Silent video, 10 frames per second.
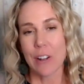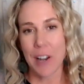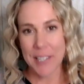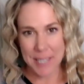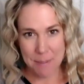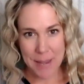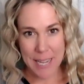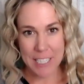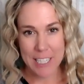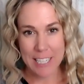Content
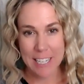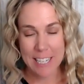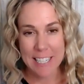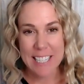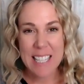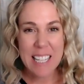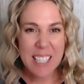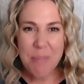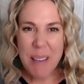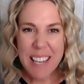batching, does that
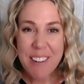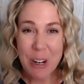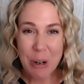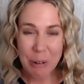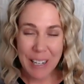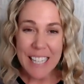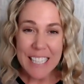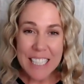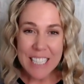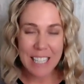just make you
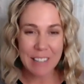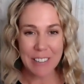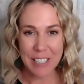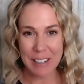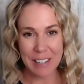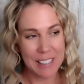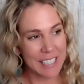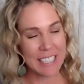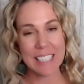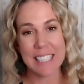cringe like when you hear
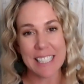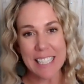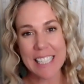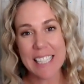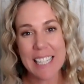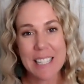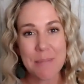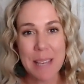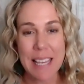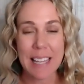it? Because it does
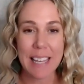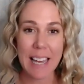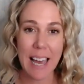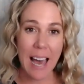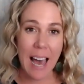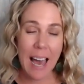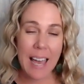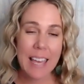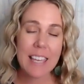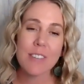me. Like,
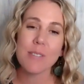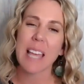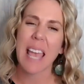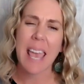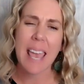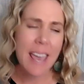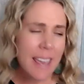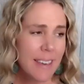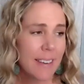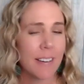I used to
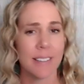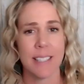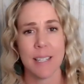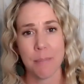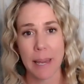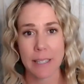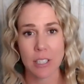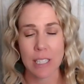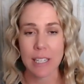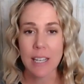hate content
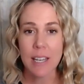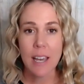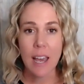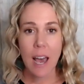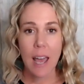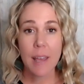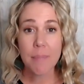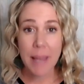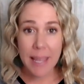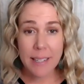batching. It
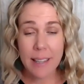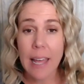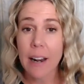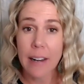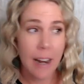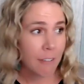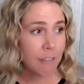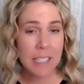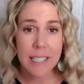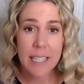meant that on
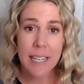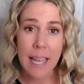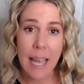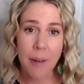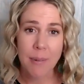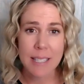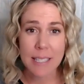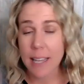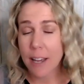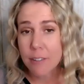every Sunday, I would
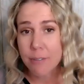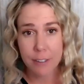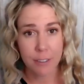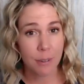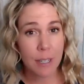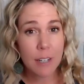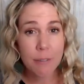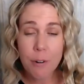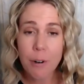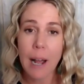sit down for 3 to
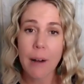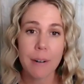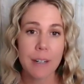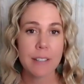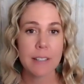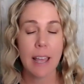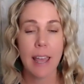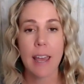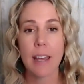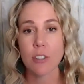4 hours
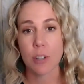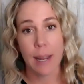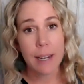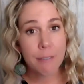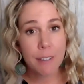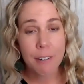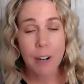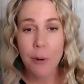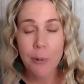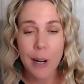and try to figure
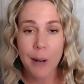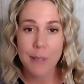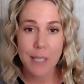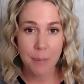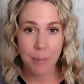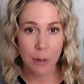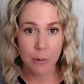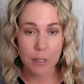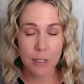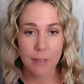out what I was going to
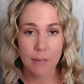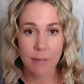post